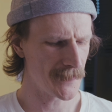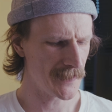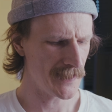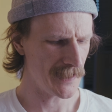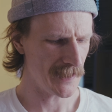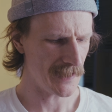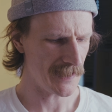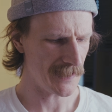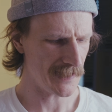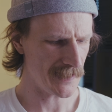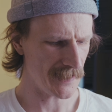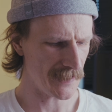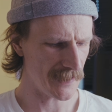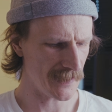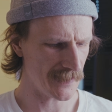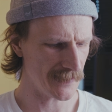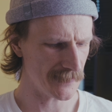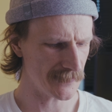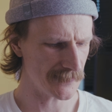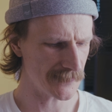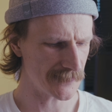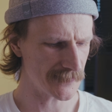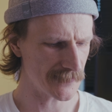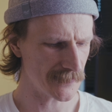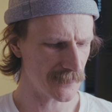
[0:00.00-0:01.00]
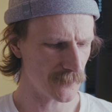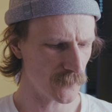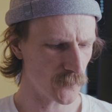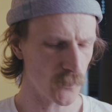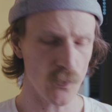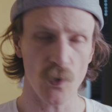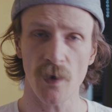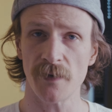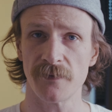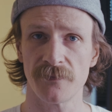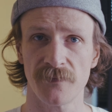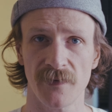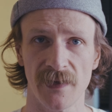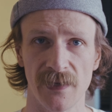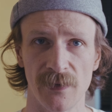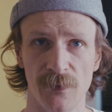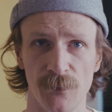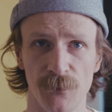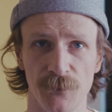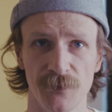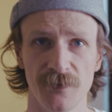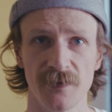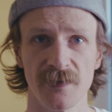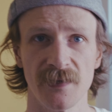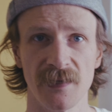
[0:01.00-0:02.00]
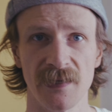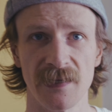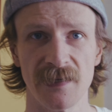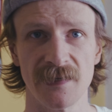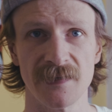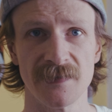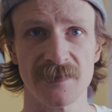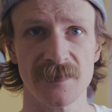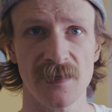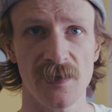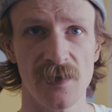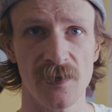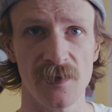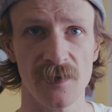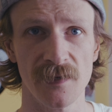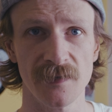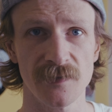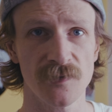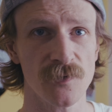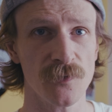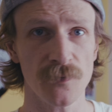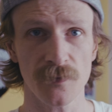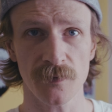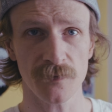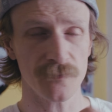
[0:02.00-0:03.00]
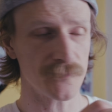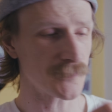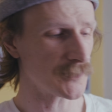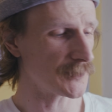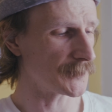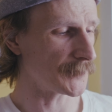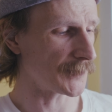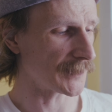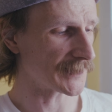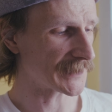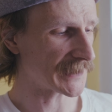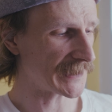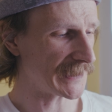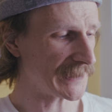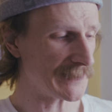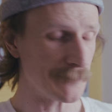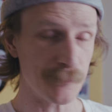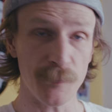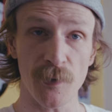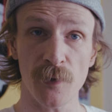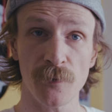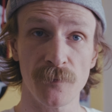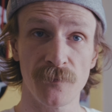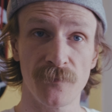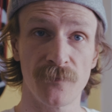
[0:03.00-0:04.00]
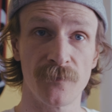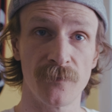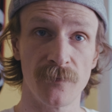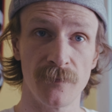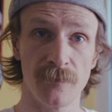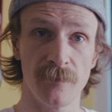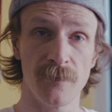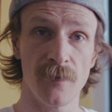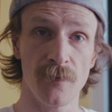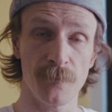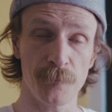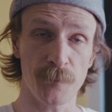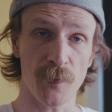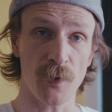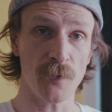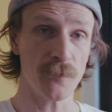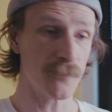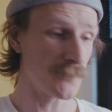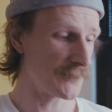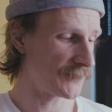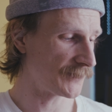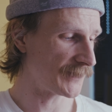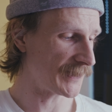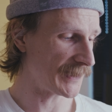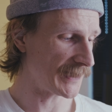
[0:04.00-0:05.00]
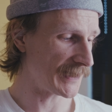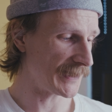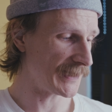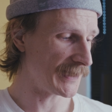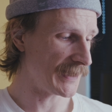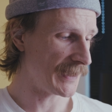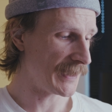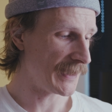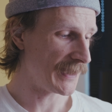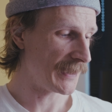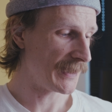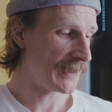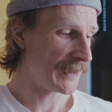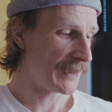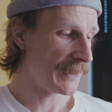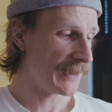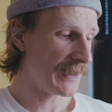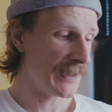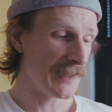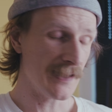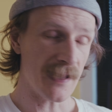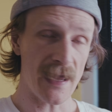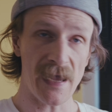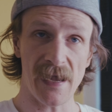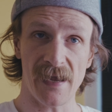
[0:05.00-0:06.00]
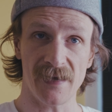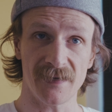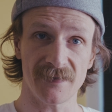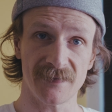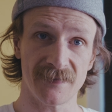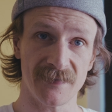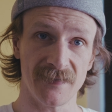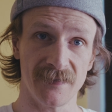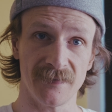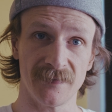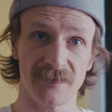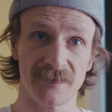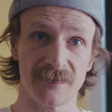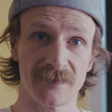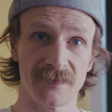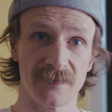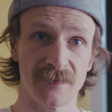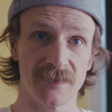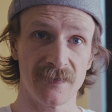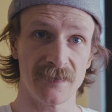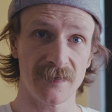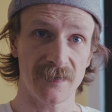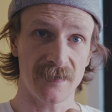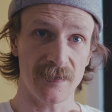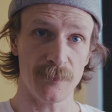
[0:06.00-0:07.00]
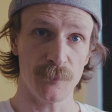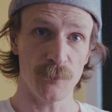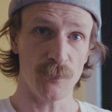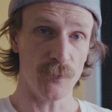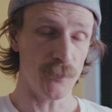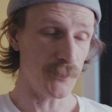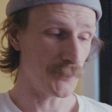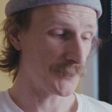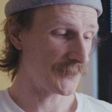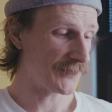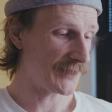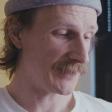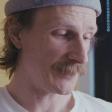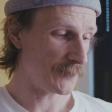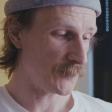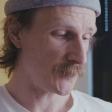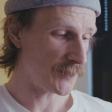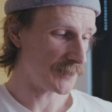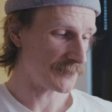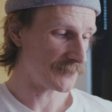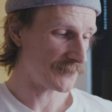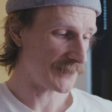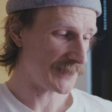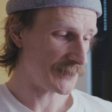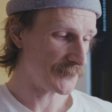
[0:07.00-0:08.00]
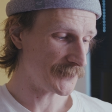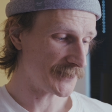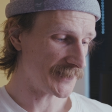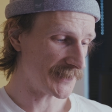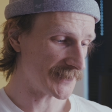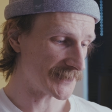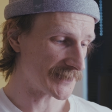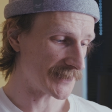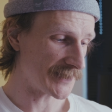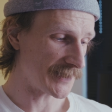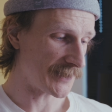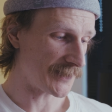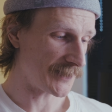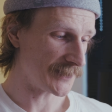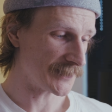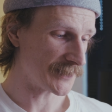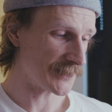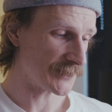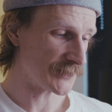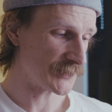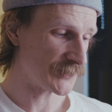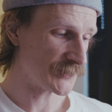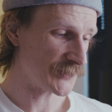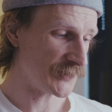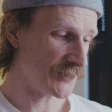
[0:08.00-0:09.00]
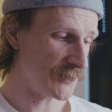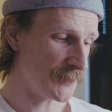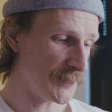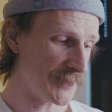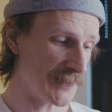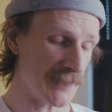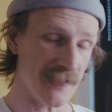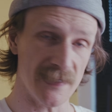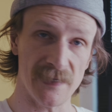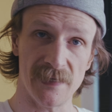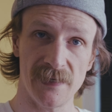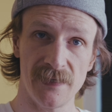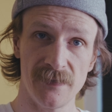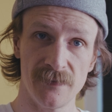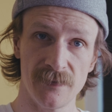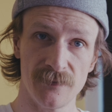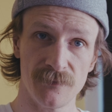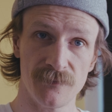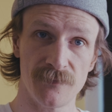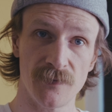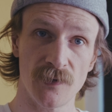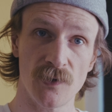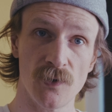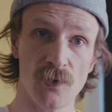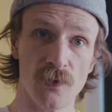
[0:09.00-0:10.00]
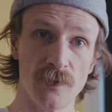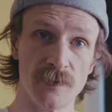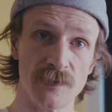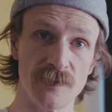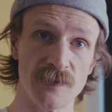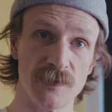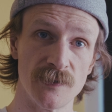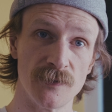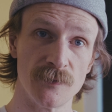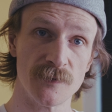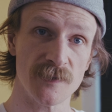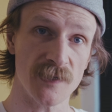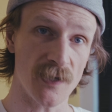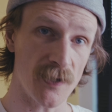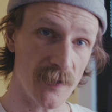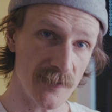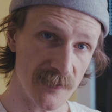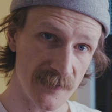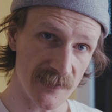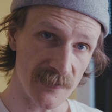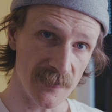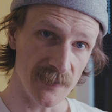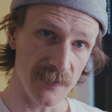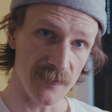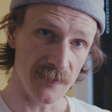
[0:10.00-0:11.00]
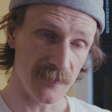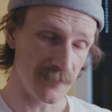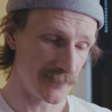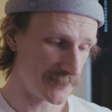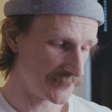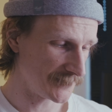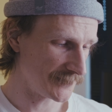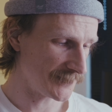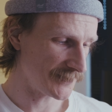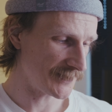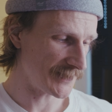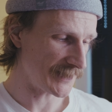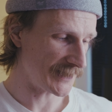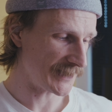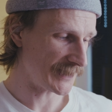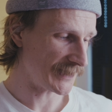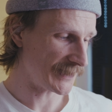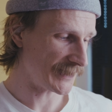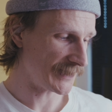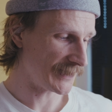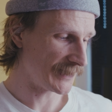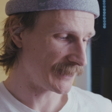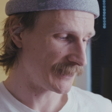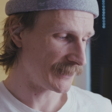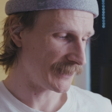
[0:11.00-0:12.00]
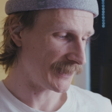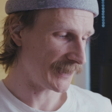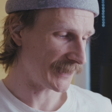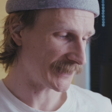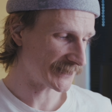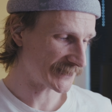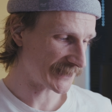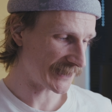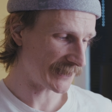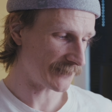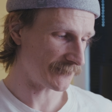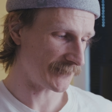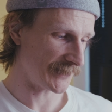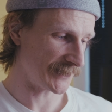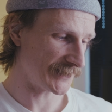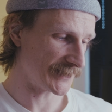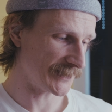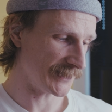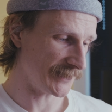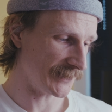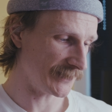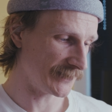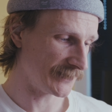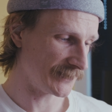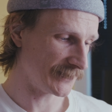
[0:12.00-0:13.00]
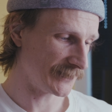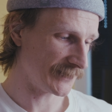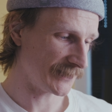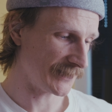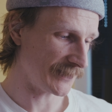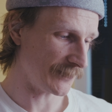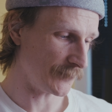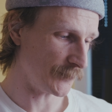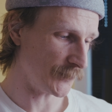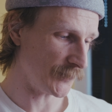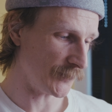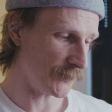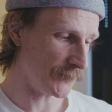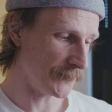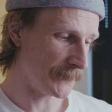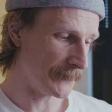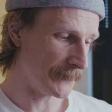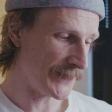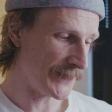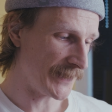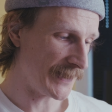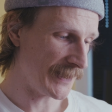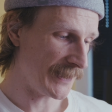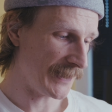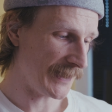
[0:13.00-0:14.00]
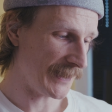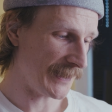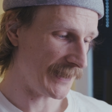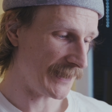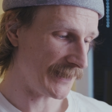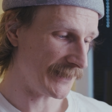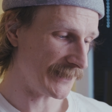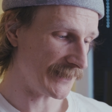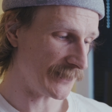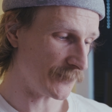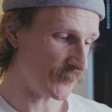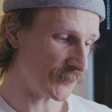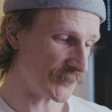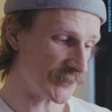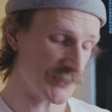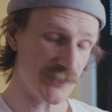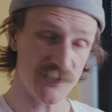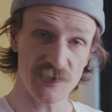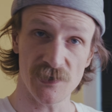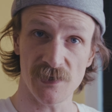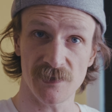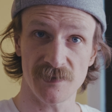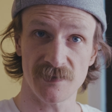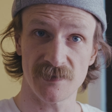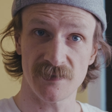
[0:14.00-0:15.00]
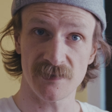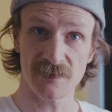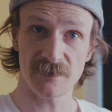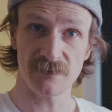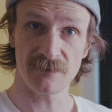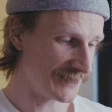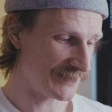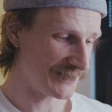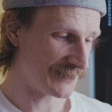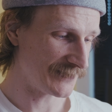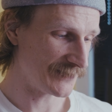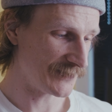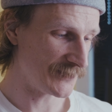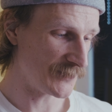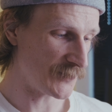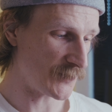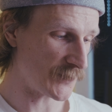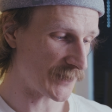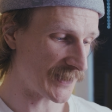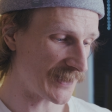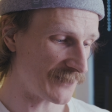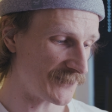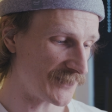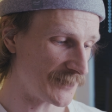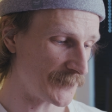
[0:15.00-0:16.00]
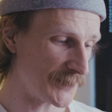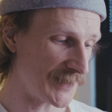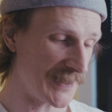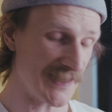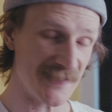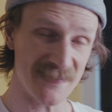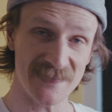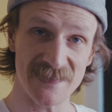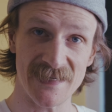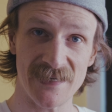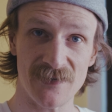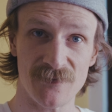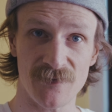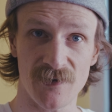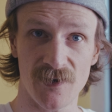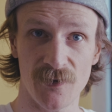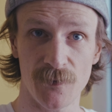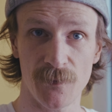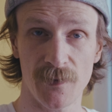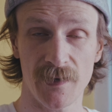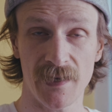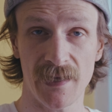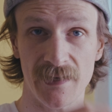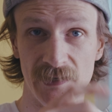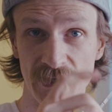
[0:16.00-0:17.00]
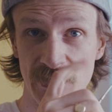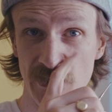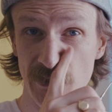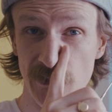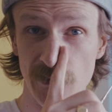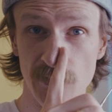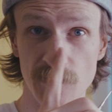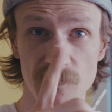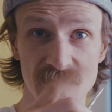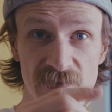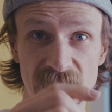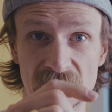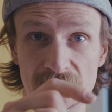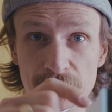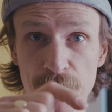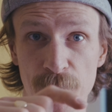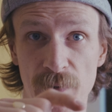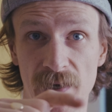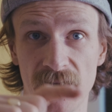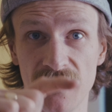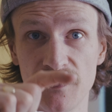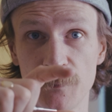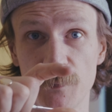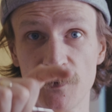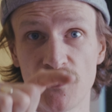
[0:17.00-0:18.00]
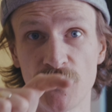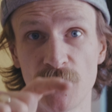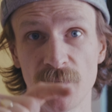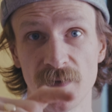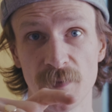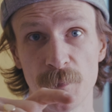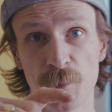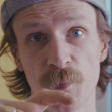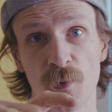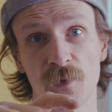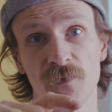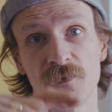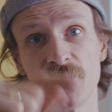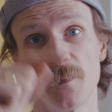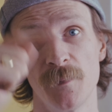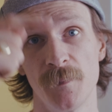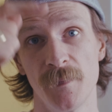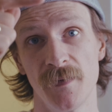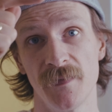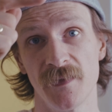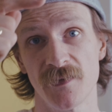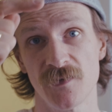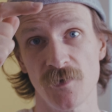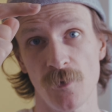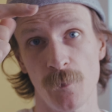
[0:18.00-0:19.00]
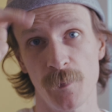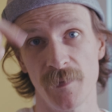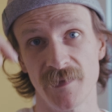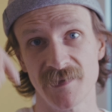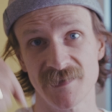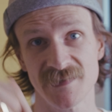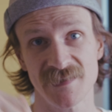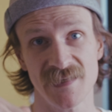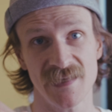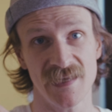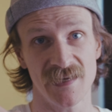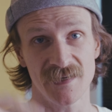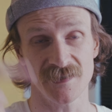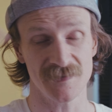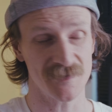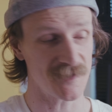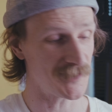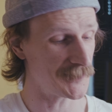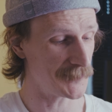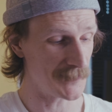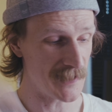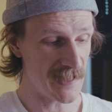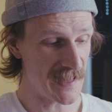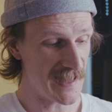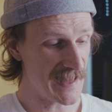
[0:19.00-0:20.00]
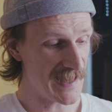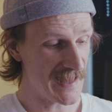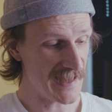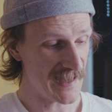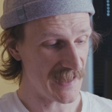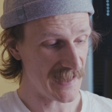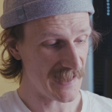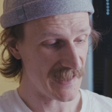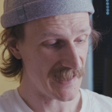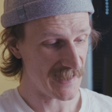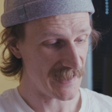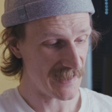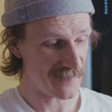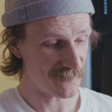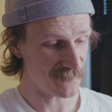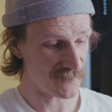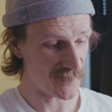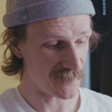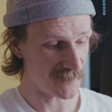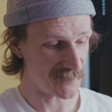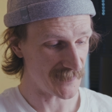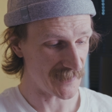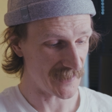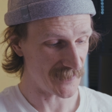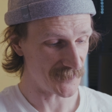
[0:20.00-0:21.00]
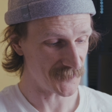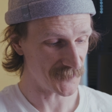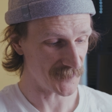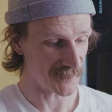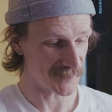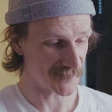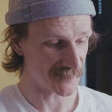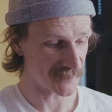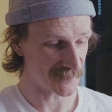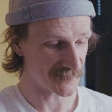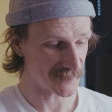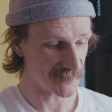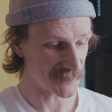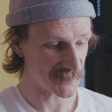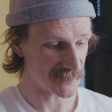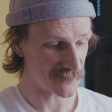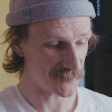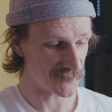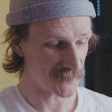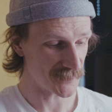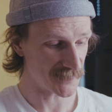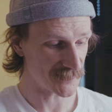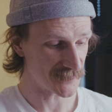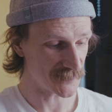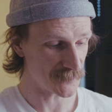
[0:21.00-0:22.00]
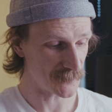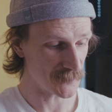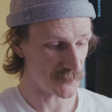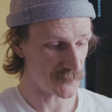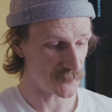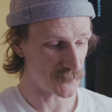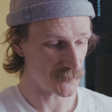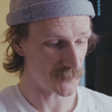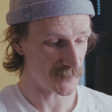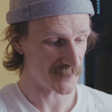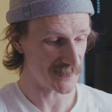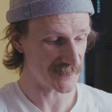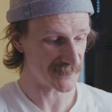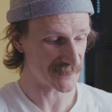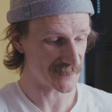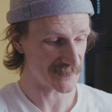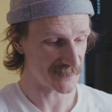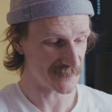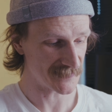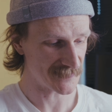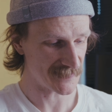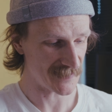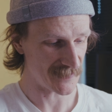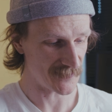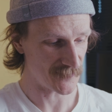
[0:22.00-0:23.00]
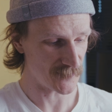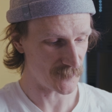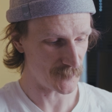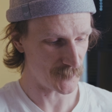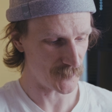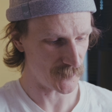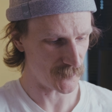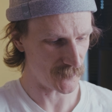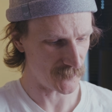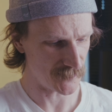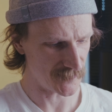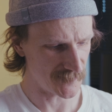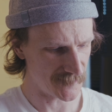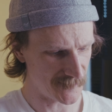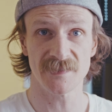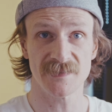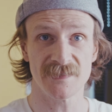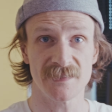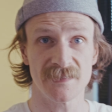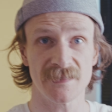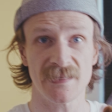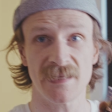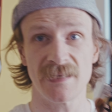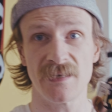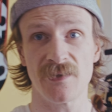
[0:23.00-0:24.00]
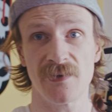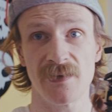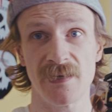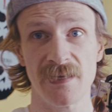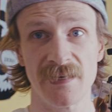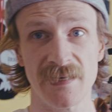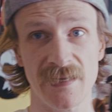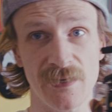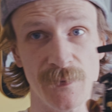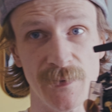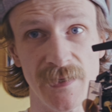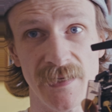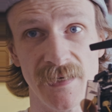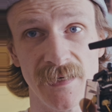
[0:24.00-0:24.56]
and what I'd found is I'd gone through and I'd cleaned both the axis gimbals, and what I'd found is that I'd stupidly forgotten to tighten the accelerator gimbal, and it was just not giving me a zero, and I had a huge dead band between the bottom and the top of the stick. So very dangerous. So it's something to always take on board. They're now in